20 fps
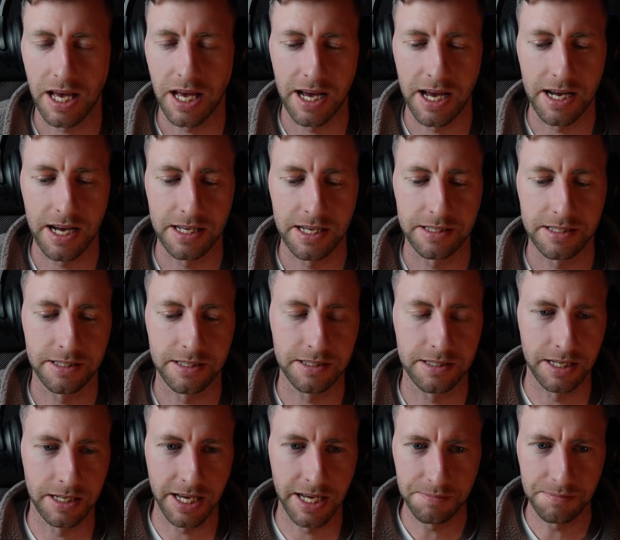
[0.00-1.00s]
And
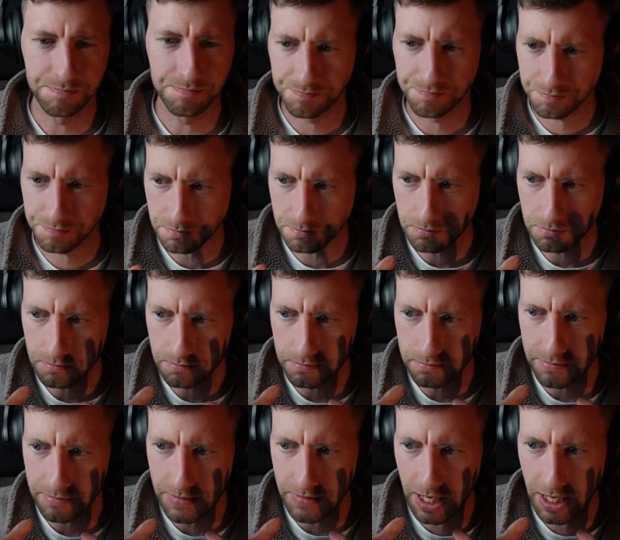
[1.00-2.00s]
today,
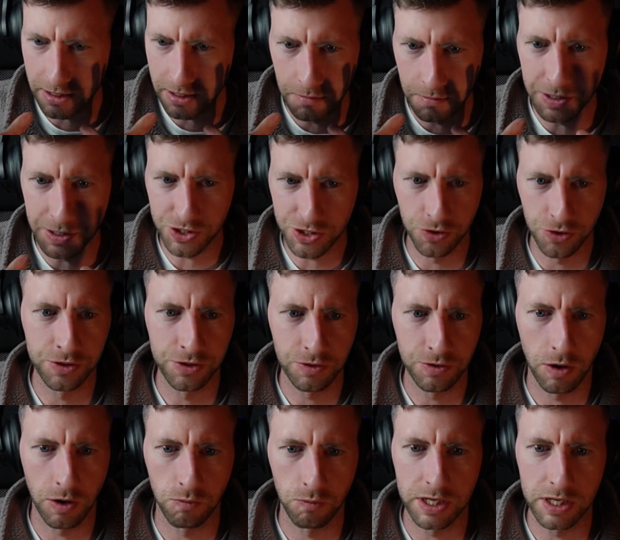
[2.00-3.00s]
I'm going to be showing you
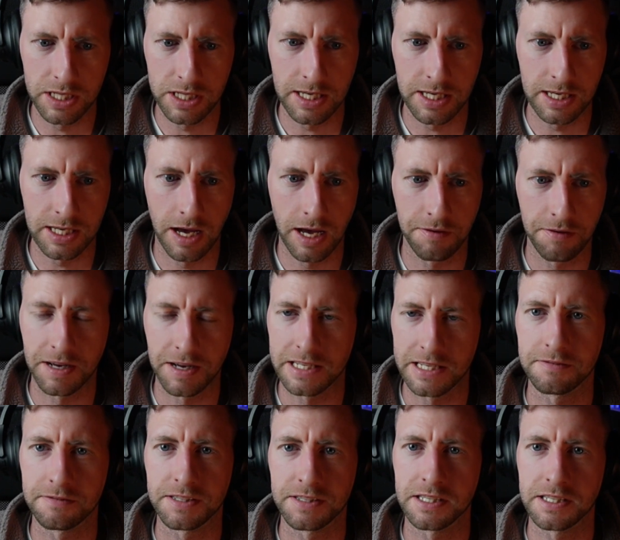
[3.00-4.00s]
a really
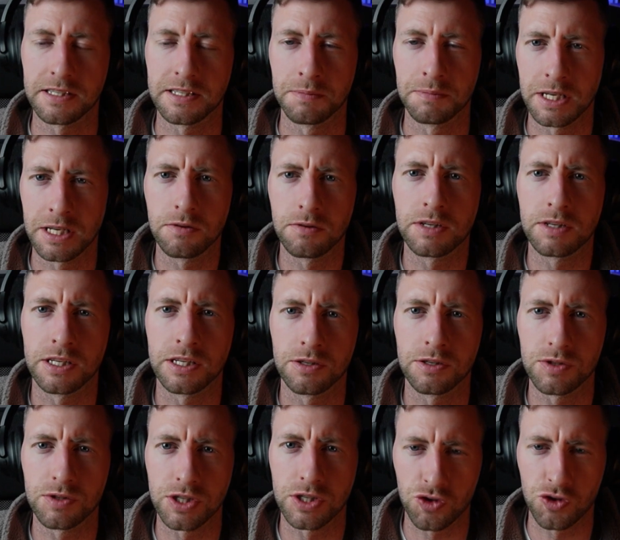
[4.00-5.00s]
effective system that you can
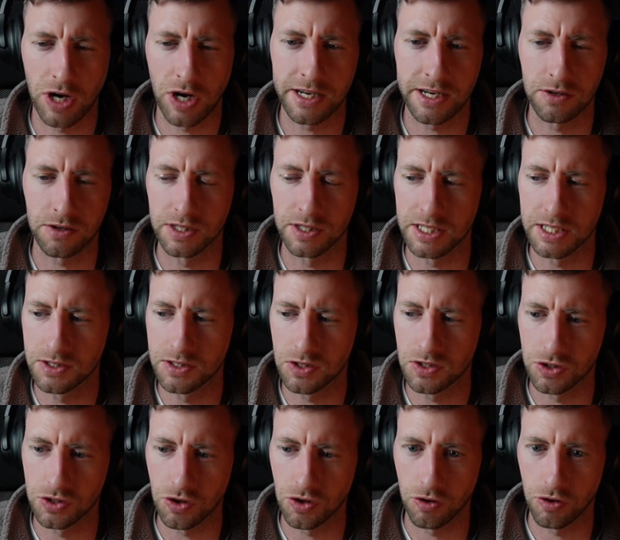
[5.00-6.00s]
use to track your leads to
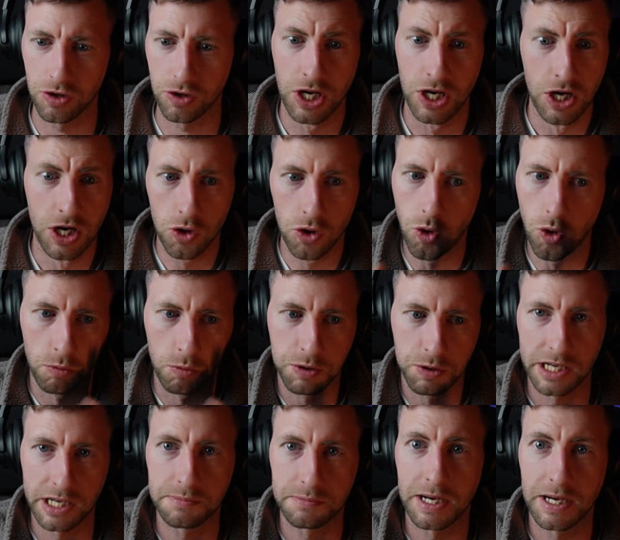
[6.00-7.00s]
turn cold
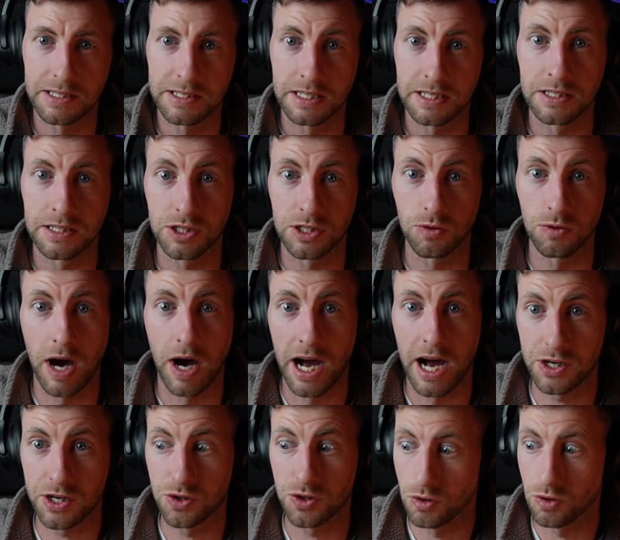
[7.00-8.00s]
prospects into
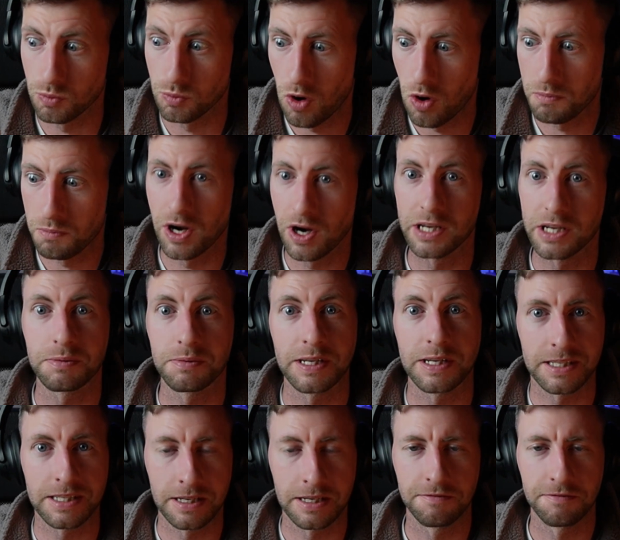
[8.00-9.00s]
actual warm prospects
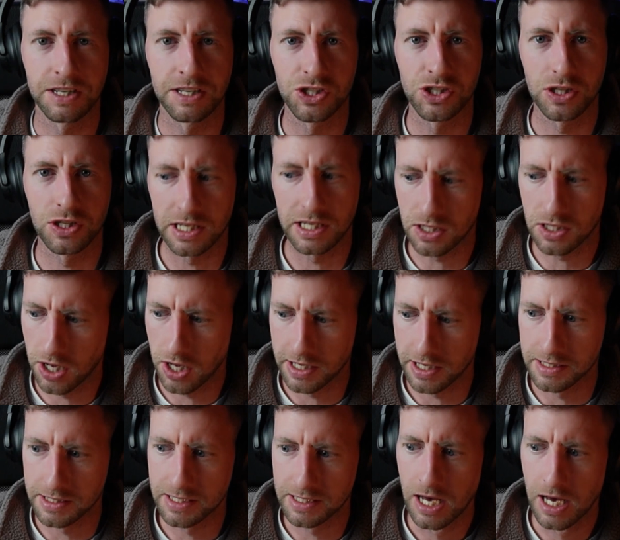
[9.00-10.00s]
and eventually
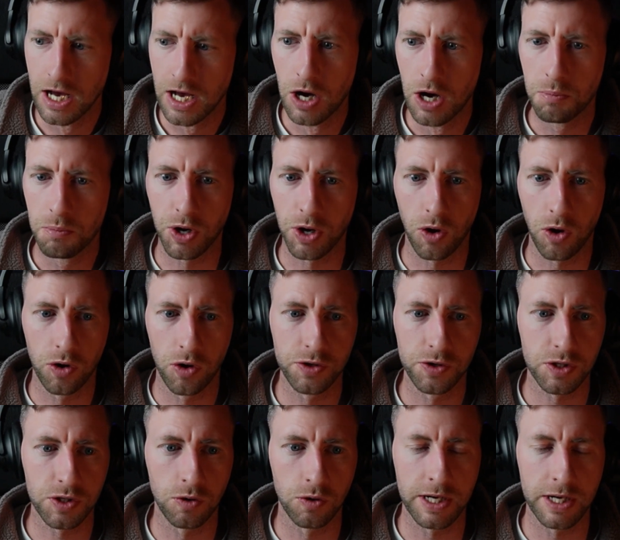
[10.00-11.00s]
clients, but
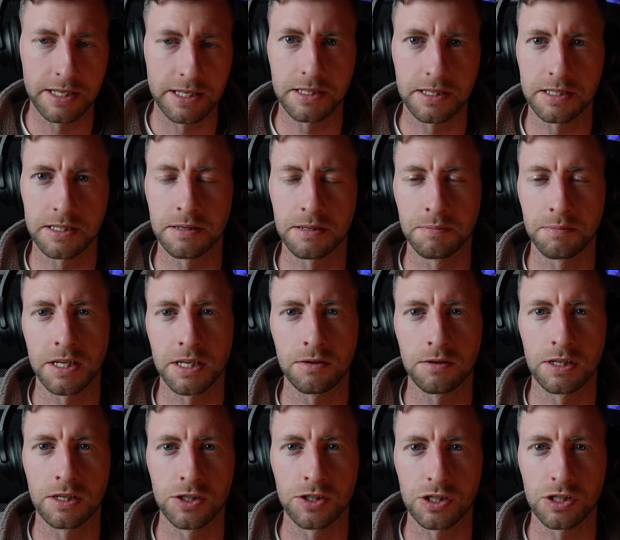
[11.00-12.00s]
also a system that you
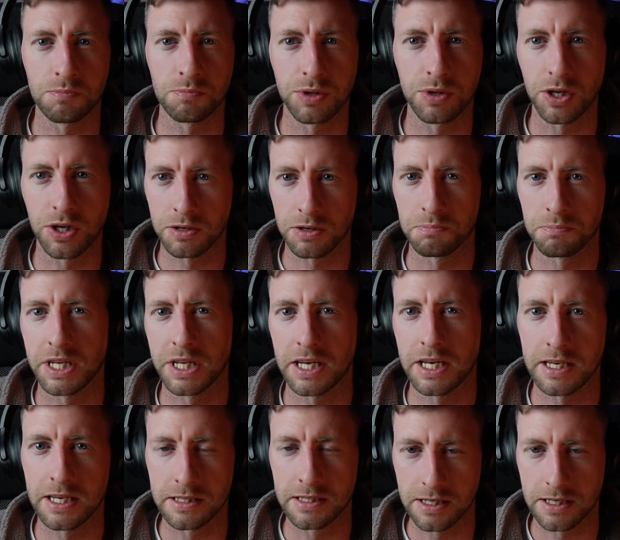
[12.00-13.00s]
can just plug and play
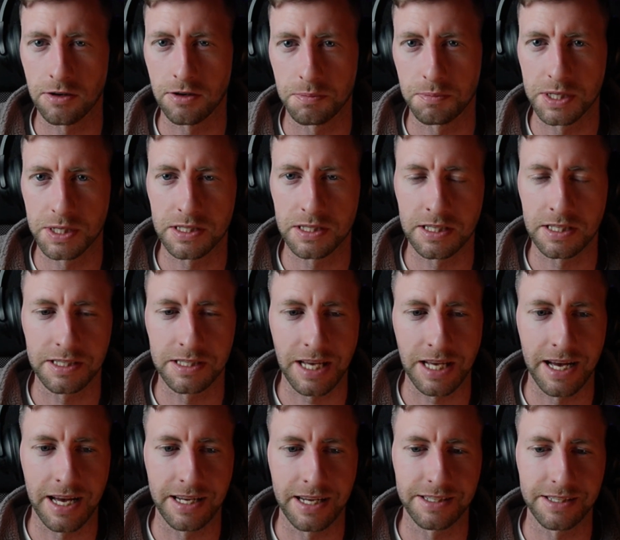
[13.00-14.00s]
into your business
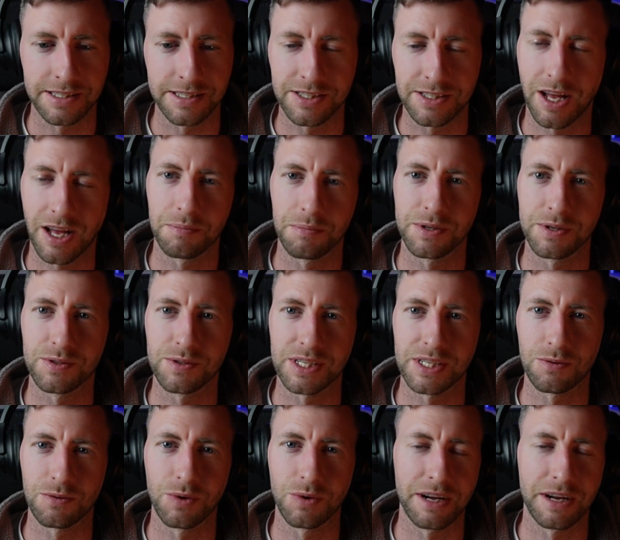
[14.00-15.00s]
and stop using
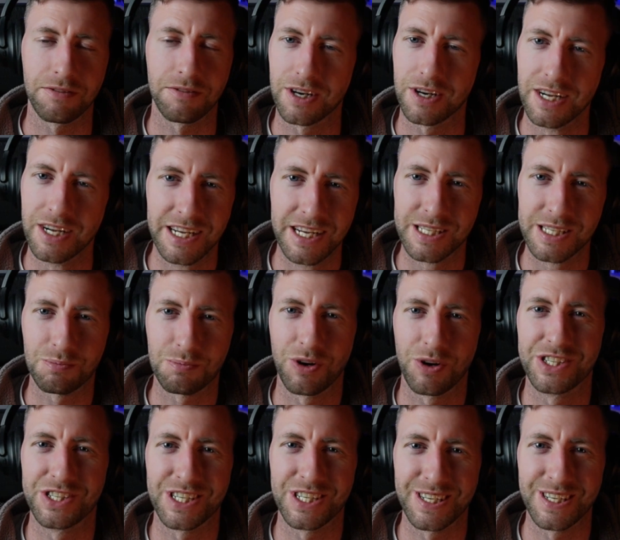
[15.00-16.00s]
whatever
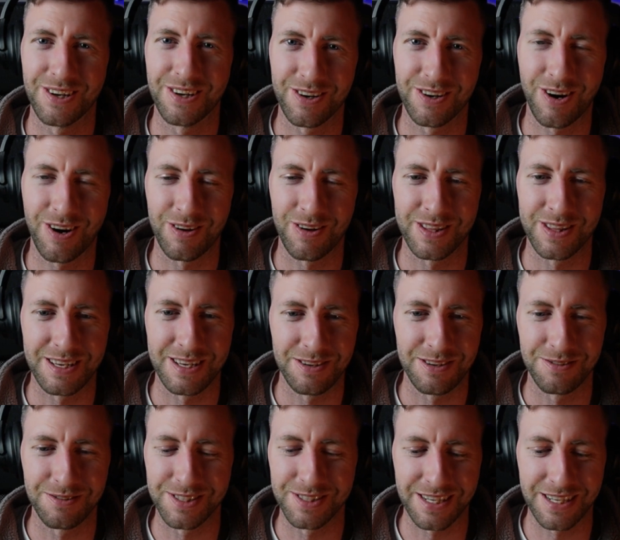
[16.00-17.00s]
spreadsheet you're currently
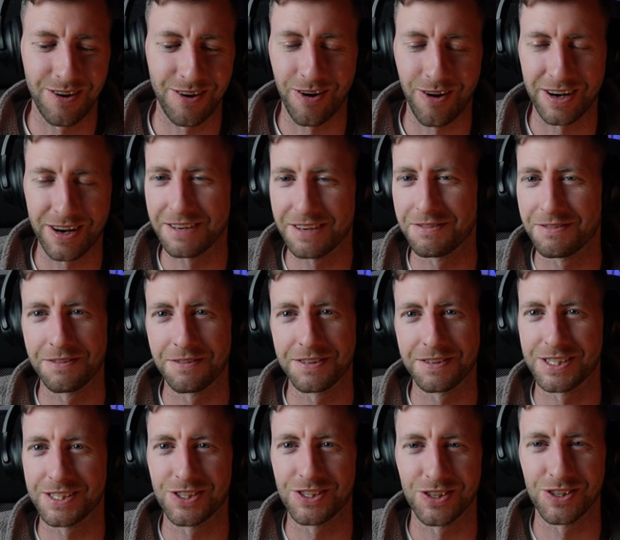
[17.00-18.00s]
using, or even if
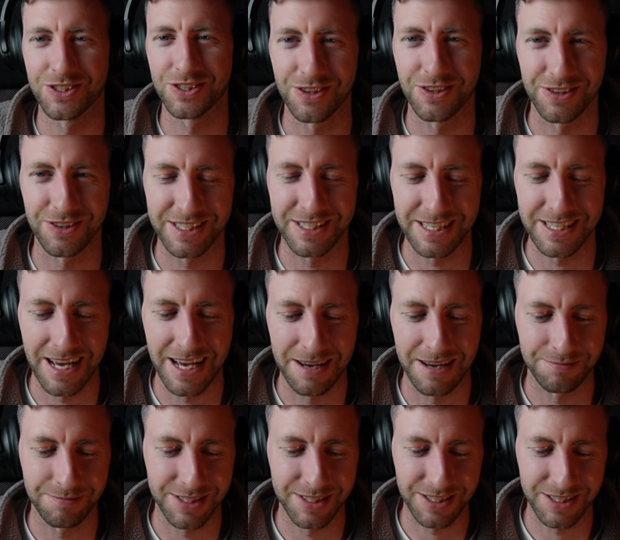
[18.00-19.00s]
it's just your
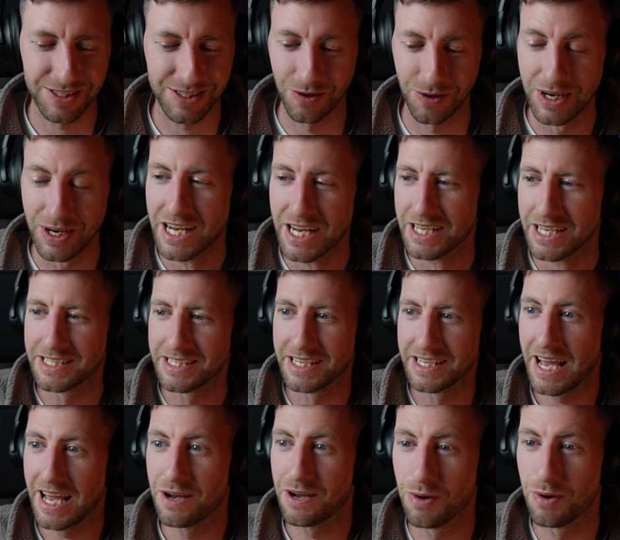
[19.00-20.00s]
DMs. So
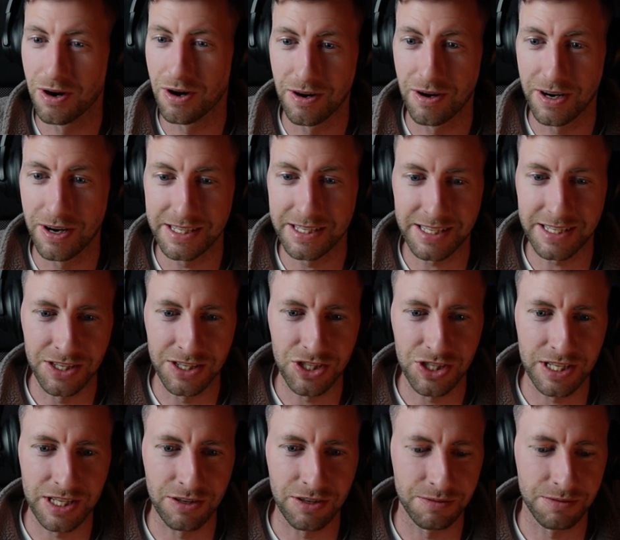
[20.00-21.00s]
today we're
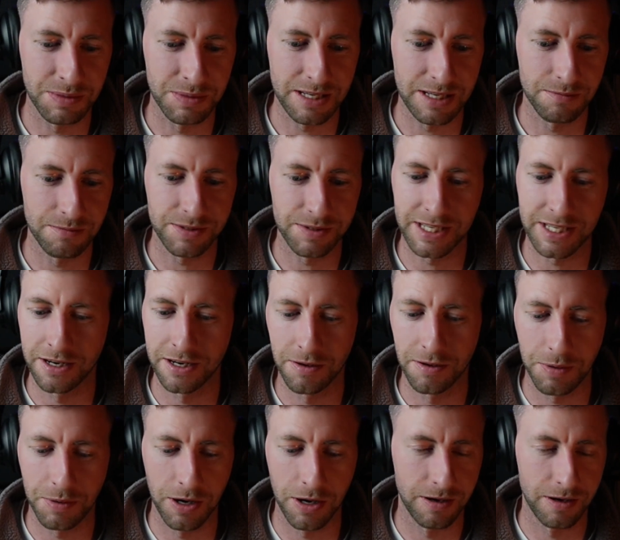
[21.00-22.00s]
essentially going to be set up
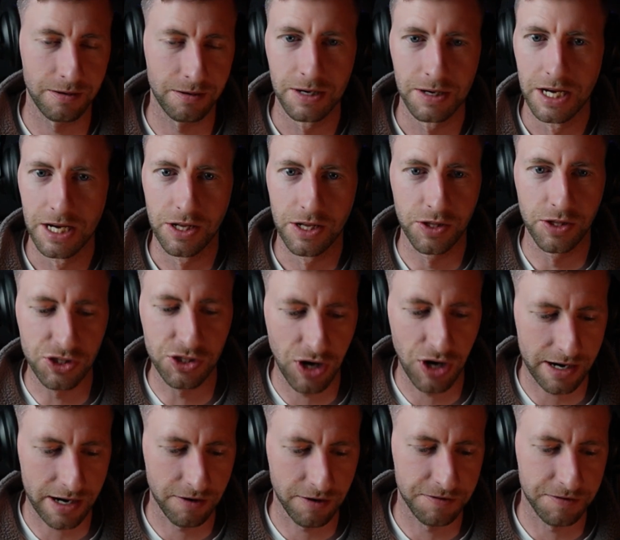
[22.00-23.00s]
a lead
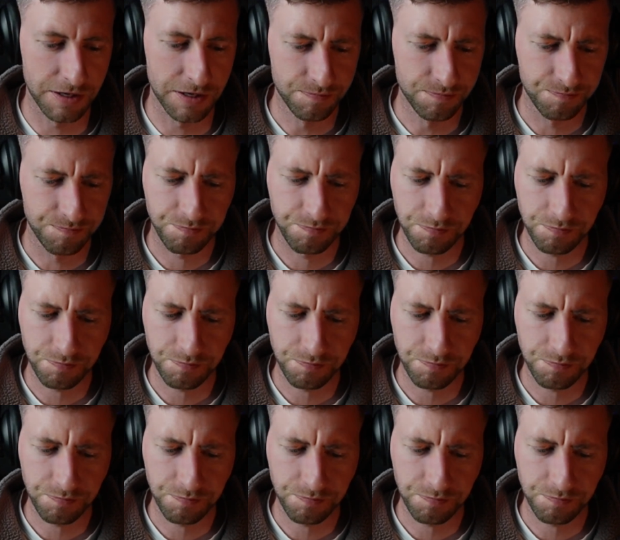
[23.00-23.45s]
tracker for you.